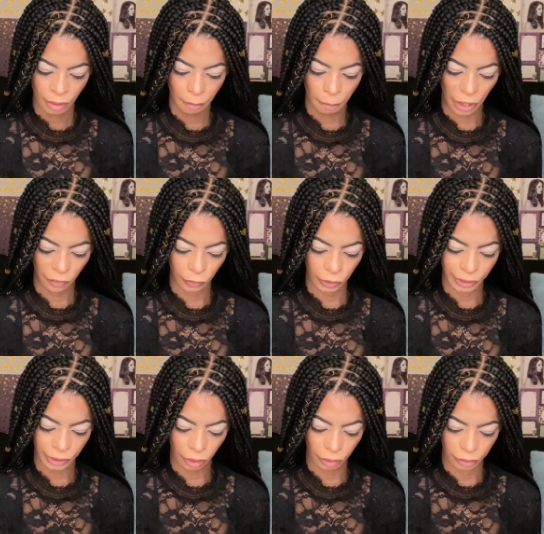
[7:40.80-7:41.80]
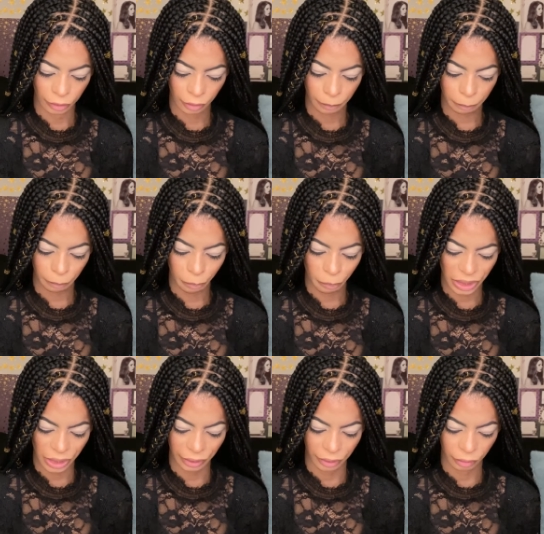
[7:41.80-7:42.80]
my first color
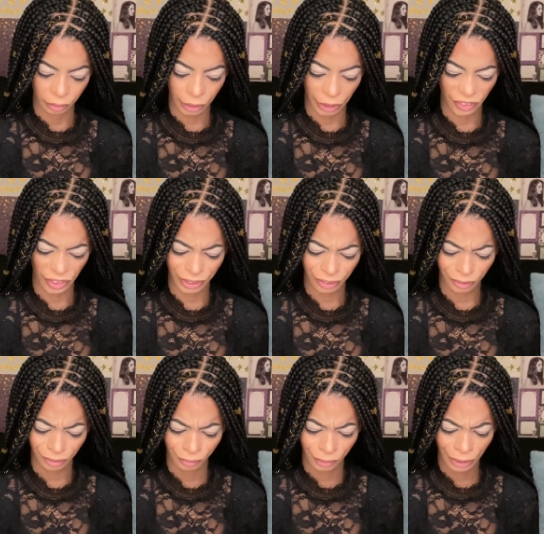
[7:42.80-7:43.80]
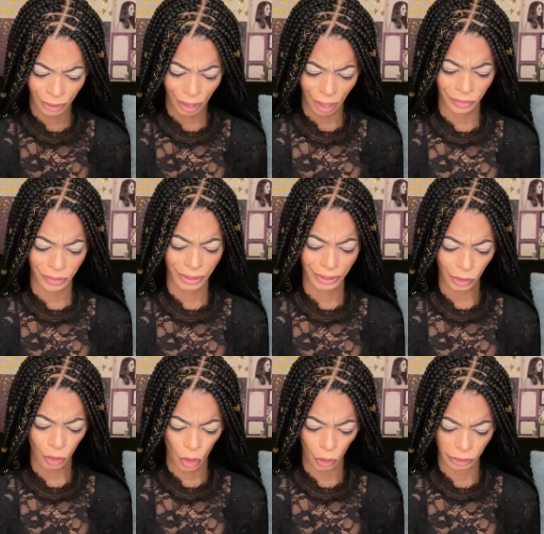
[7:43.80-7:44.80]
being, I think it's
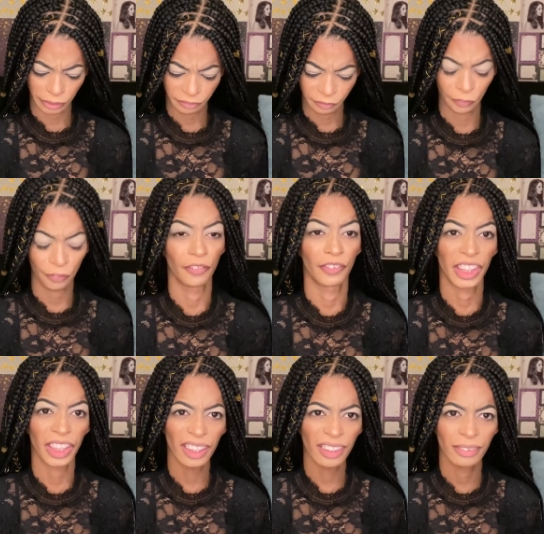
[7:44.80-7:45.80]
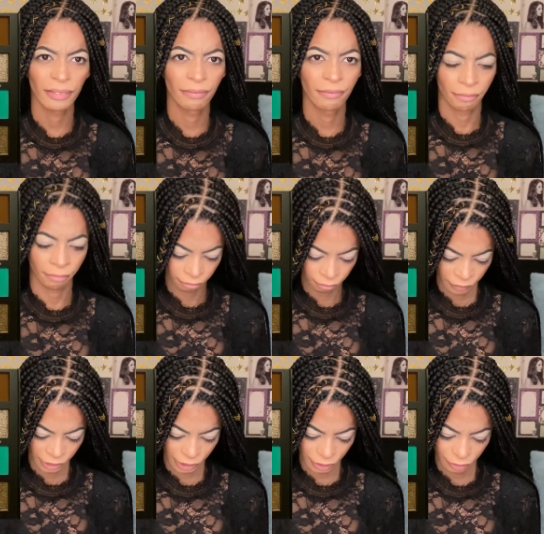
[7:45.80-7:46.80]
called Villa.
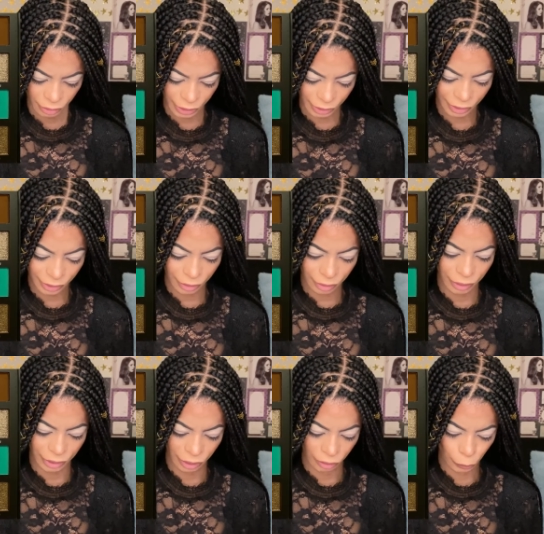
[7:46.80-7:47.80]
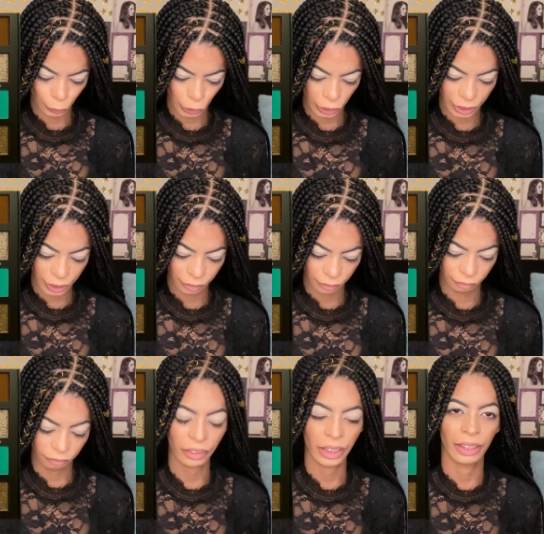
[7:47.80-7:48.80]
It's the yellow shade
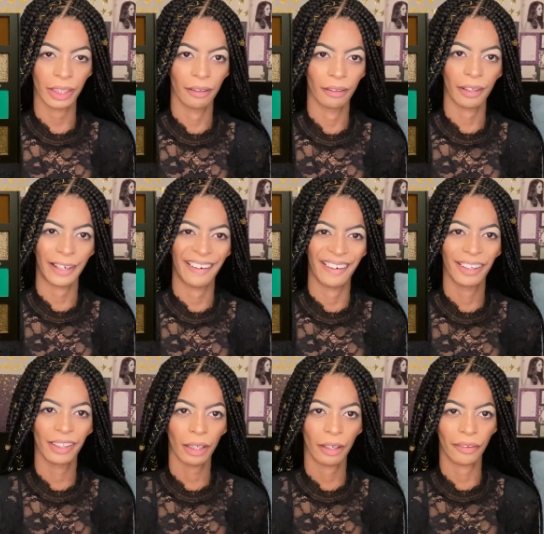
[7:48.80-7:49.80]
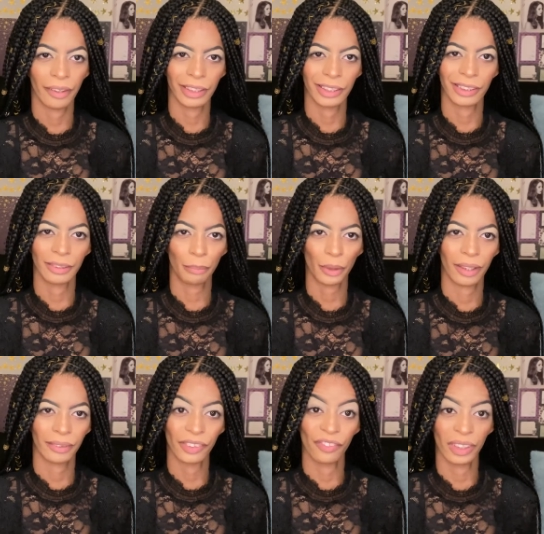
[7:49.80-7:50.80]
VLA. I think it's
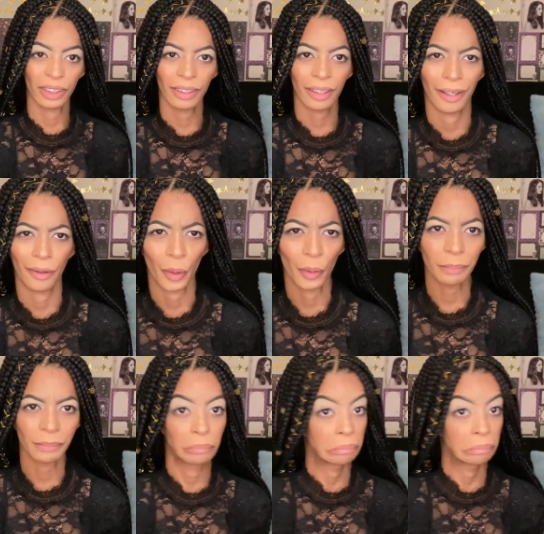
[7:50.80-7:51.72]
pronounced Villa, I hope.